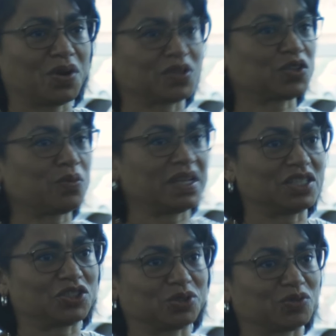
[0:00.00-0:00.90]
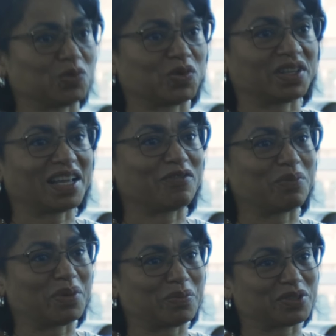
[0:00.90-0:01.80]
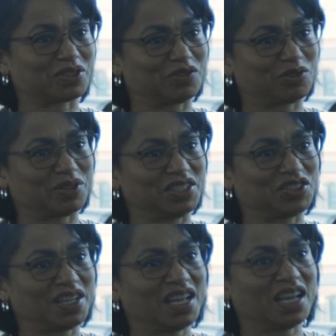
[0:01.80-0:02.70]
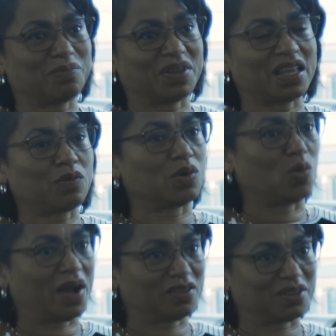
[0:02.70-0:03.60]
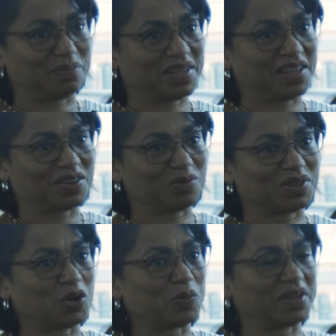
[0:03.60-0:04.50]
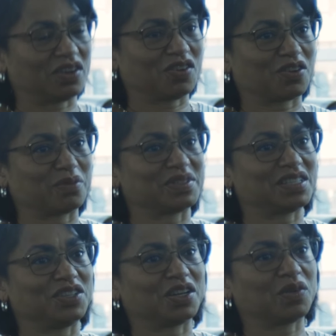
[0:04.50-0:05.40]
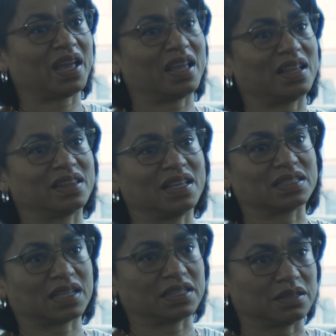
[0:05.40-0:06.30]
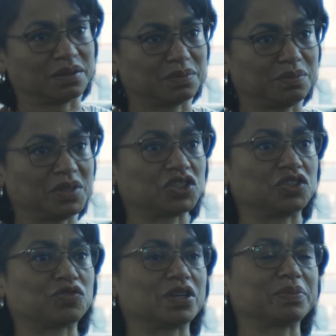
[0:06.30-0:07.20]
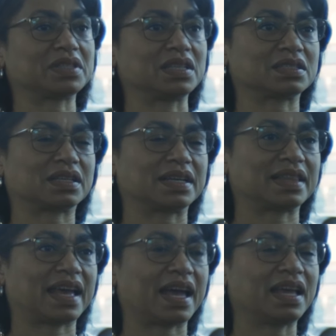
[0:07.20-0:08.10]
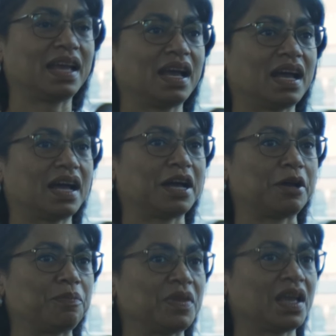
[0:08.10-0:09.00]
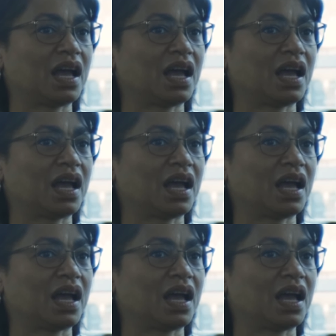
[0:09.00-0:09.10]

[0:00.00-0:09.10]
where so many children were not even members of Trietsch, but they were welcomed here with open arms, you know, and things like the mission trips, things like that. Um,